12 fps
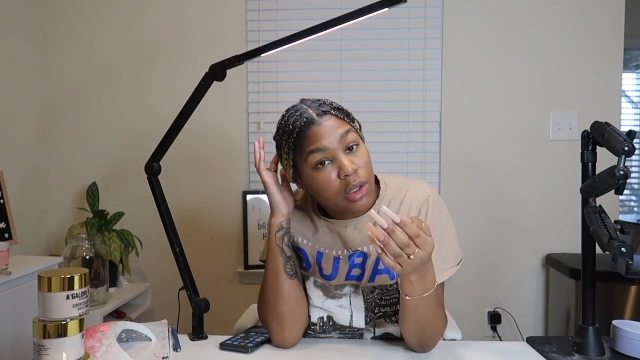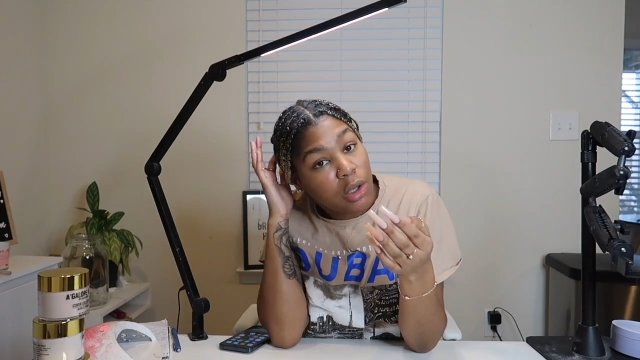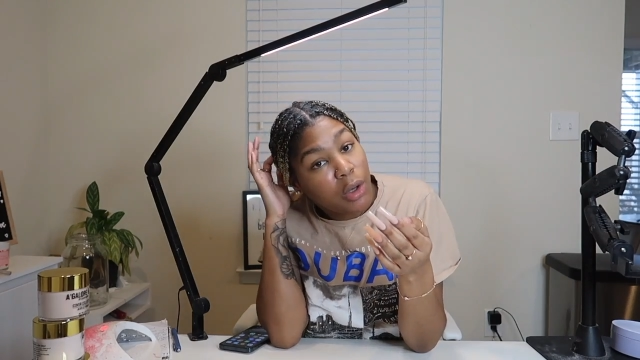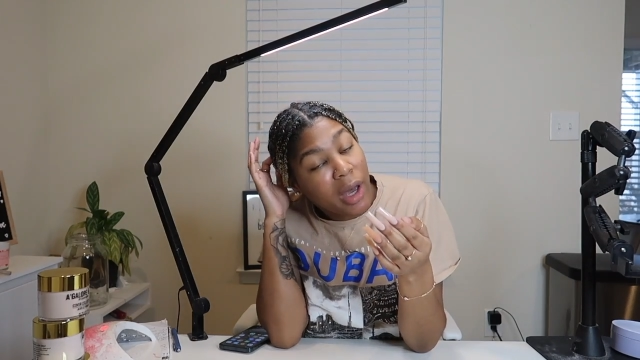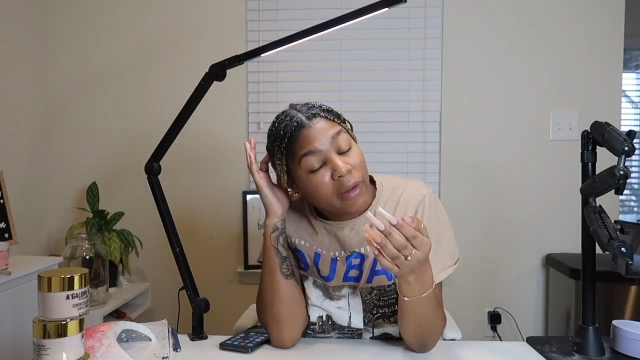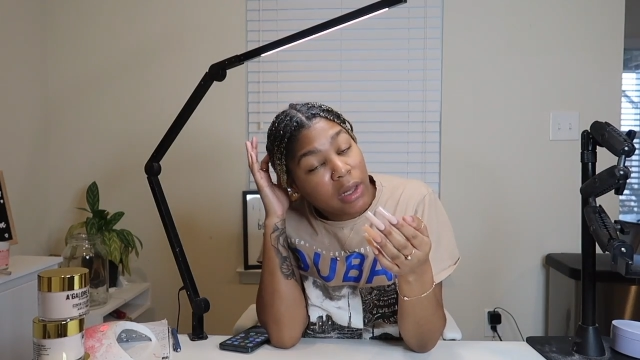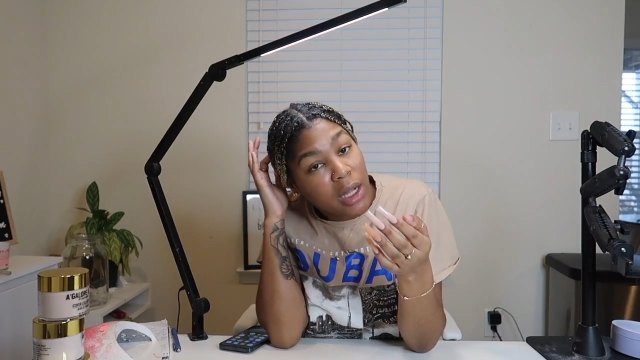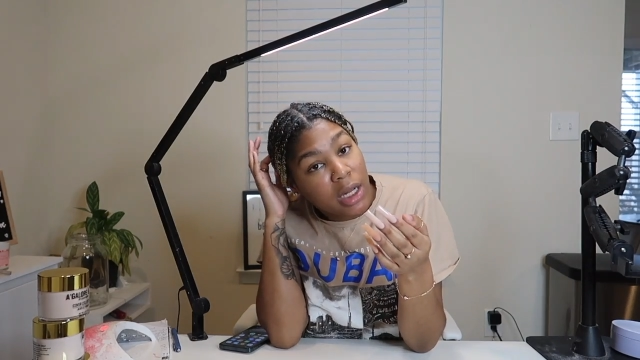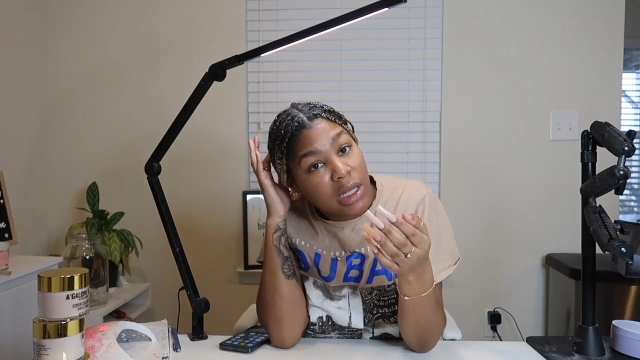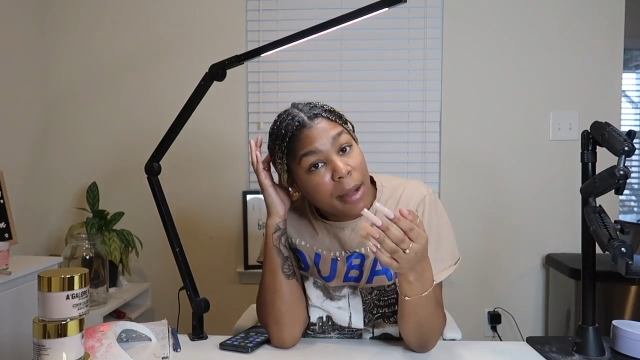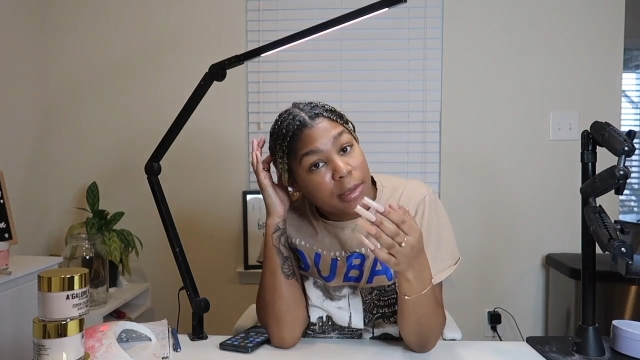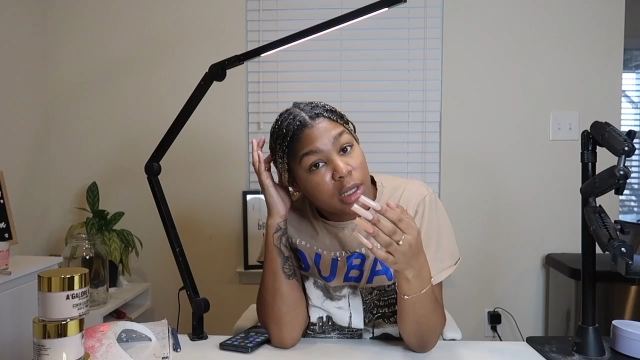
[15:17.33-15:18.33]
so you have a lot of
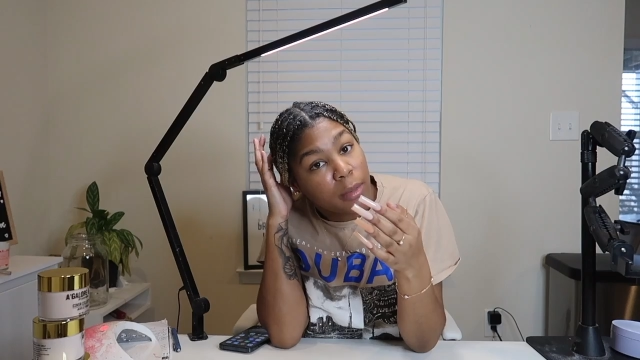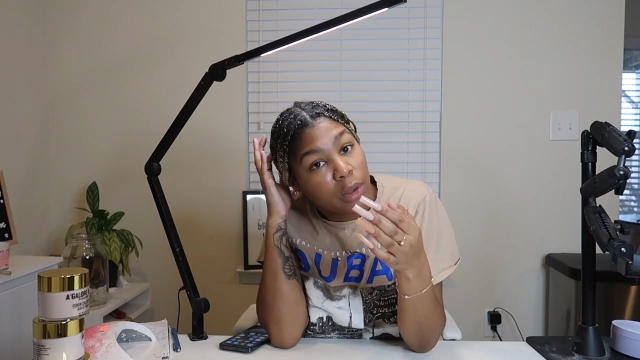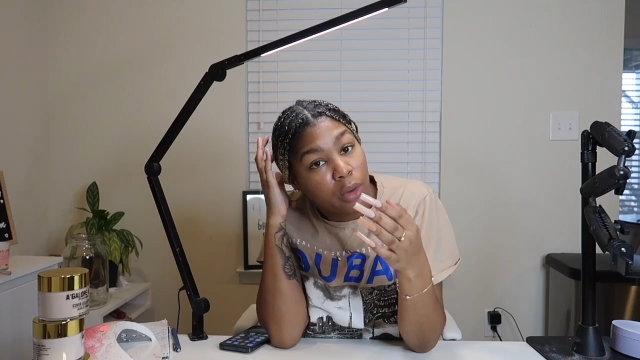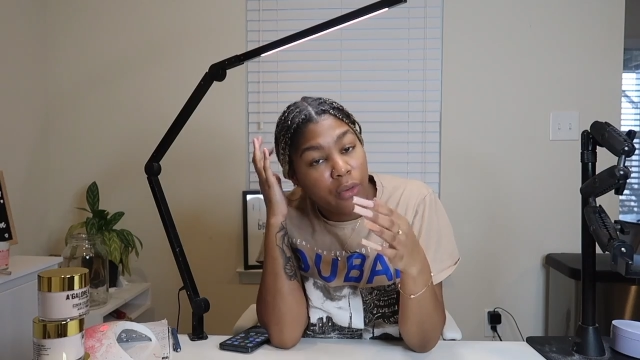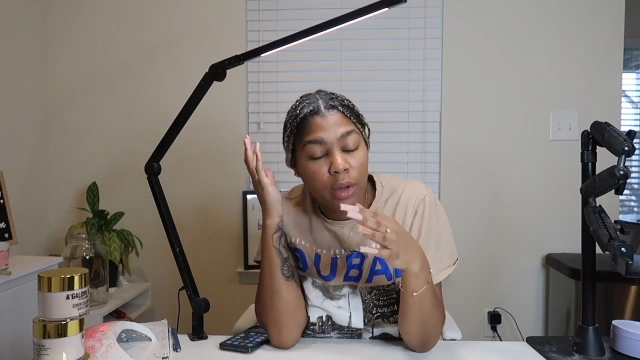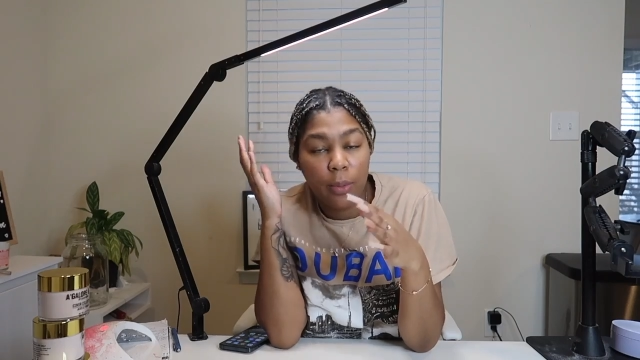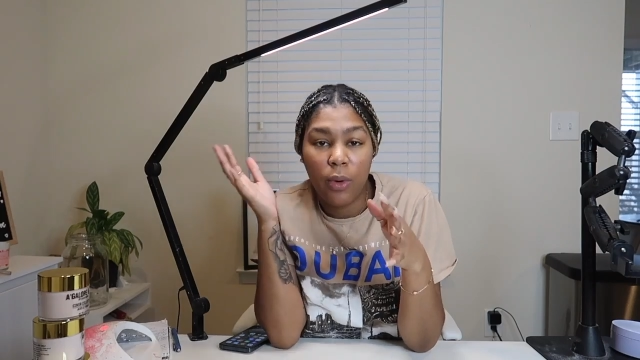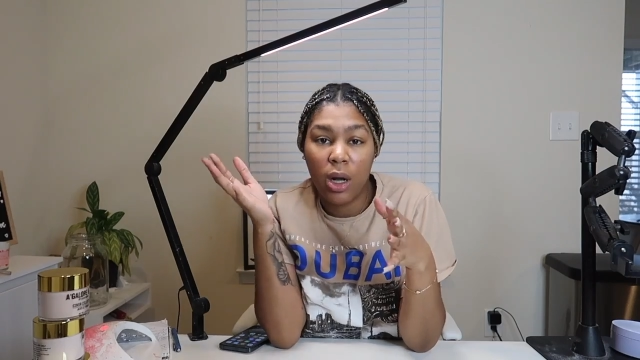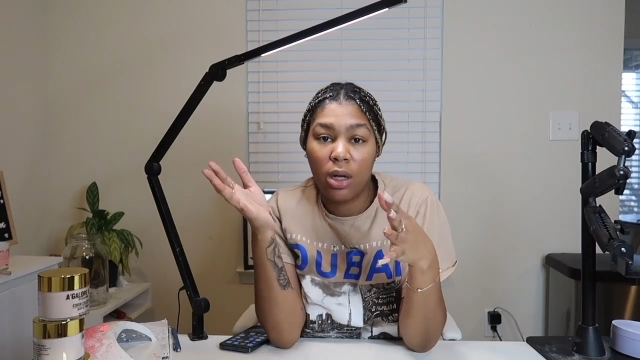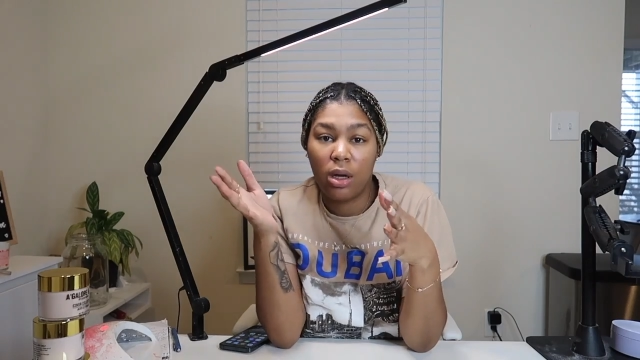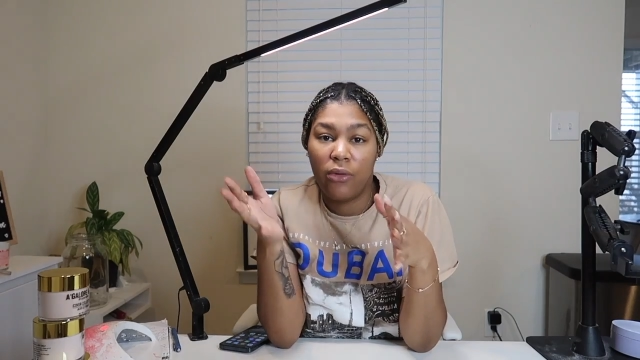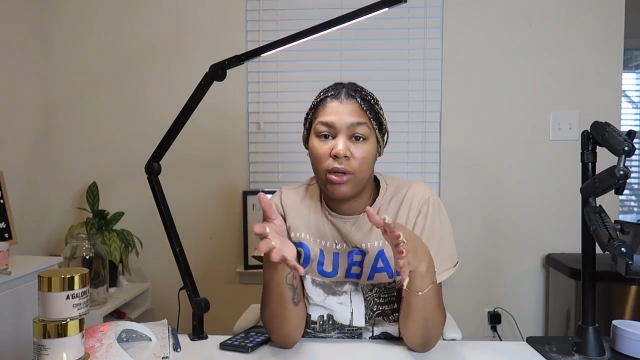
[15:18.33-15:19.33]
time to maneuver the
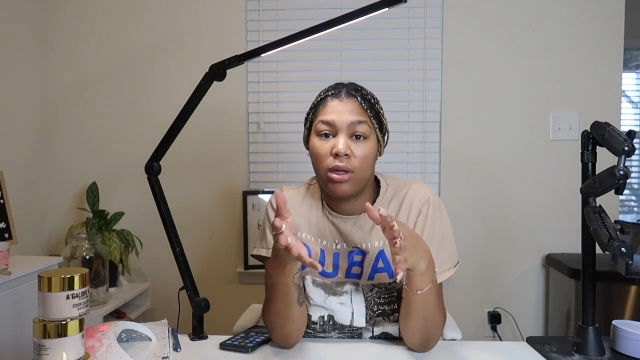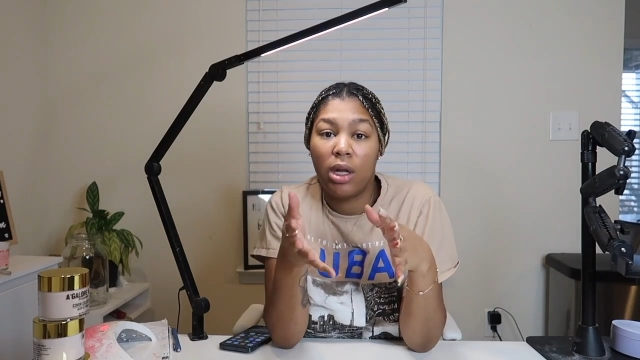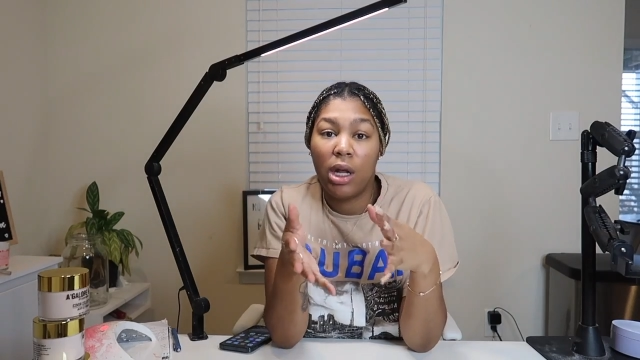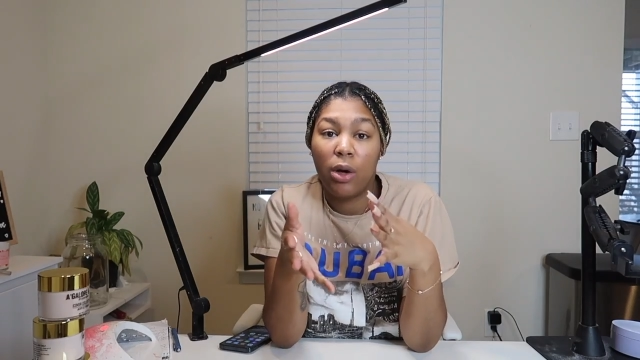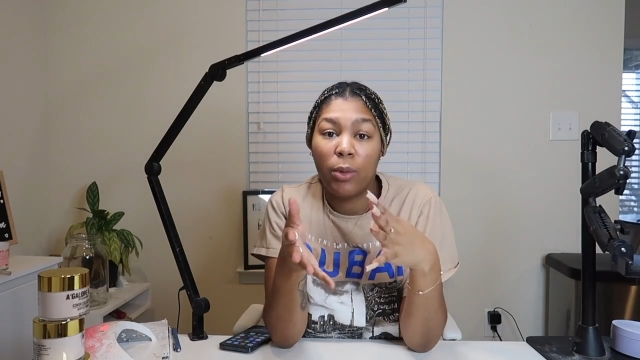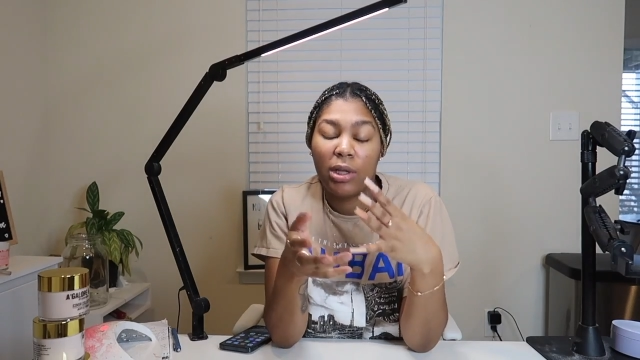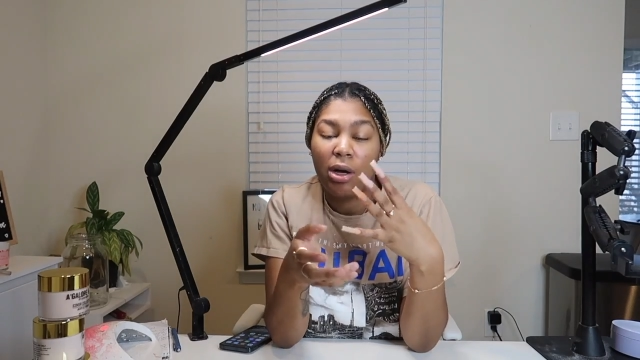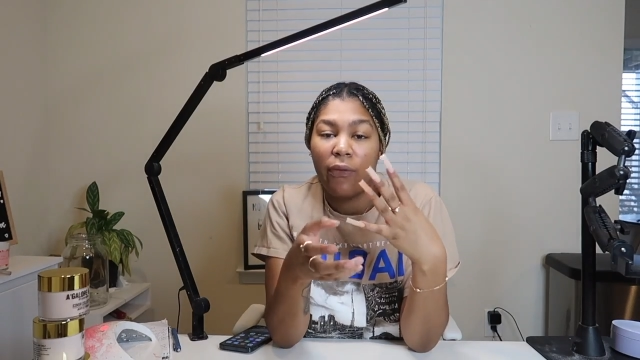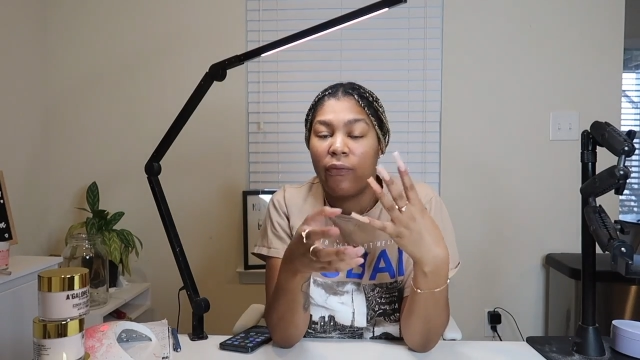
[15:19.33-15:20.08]
product around the nail without